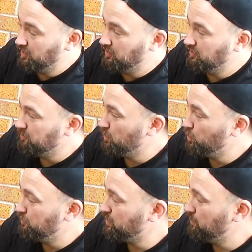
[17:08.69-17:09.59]
and
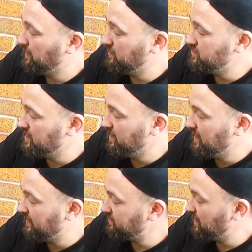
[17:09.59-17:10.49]
manoeuvrability,
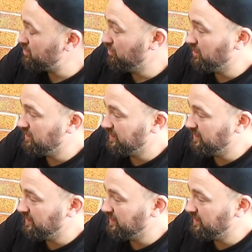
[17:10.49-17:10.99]
etc.